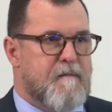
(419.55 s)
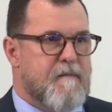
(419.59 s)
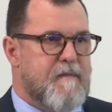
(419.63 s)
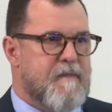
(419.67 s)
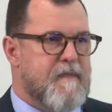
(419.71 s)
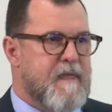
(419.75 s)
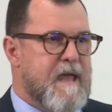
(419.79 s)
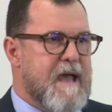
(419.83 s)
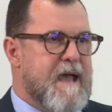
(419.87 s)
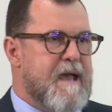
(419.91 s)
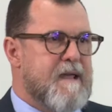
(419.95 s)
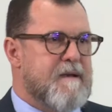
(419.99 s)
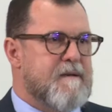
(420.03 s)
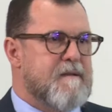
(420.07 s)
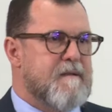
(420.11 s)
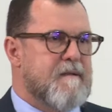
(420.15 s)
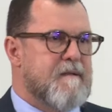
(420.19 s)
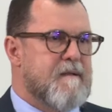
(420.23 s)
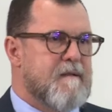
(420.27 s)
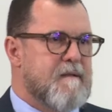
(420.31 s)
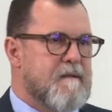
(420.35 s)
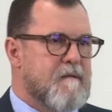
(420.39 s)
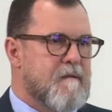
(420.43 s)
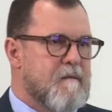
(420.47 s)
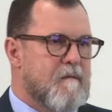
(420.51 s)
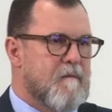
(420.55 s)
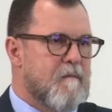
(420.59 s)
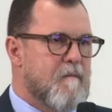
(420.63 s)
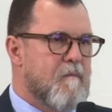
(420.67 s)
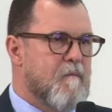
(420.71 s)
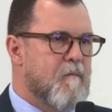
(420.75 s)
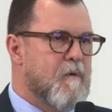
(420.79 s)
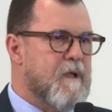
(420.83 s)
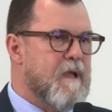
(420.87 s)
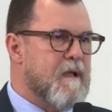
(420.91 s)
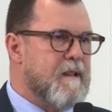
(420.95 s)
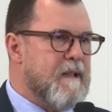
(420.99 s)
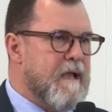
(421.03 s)
that
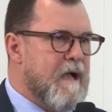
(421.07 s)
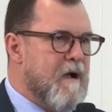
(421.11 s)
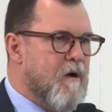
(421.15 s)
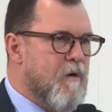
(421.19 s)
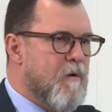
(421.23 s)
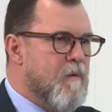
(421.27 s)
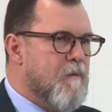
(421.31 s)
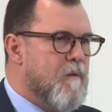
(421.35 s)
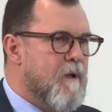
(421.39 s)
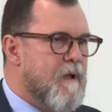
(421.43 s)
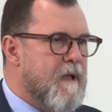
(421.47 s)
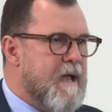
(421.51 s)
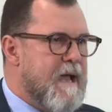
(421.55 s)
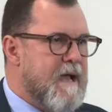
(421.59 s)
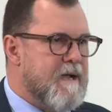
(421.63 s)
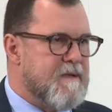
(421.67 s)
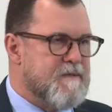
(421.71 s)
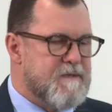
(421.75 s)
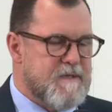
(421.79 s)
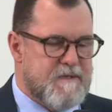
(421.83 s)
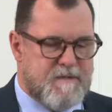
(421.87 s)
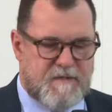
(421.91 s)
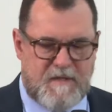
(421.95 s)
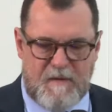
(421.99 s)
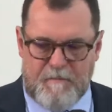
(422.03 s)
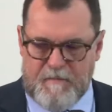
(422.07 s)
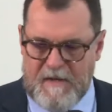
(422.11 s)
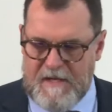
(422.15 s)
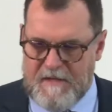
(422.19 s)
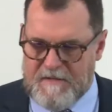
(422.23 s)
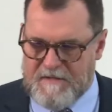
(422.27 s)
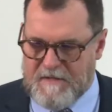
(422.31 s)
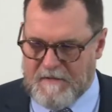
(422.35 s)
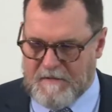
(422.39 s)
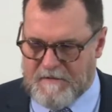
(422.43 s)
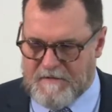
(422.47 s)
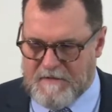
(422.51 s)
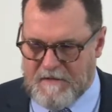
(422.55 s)
we allow access to
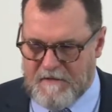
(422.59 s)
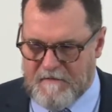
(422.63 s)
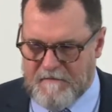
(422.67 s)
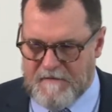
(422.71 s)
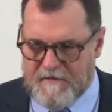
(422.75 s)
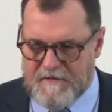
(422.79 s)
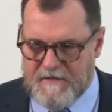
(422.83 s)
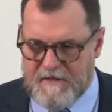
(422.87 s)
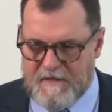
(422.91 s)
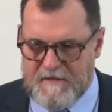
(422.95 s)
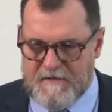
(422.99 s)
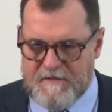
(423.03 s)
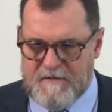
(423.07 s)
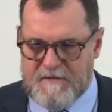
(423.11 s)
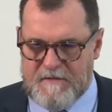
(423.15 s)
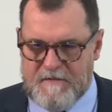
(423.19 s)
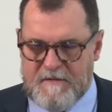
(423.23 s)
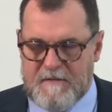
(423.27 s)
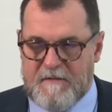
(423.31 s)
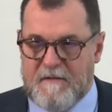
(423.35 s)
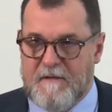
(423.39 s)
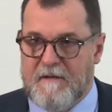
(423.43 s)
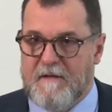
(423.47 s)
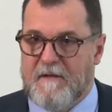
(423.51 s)
basic services,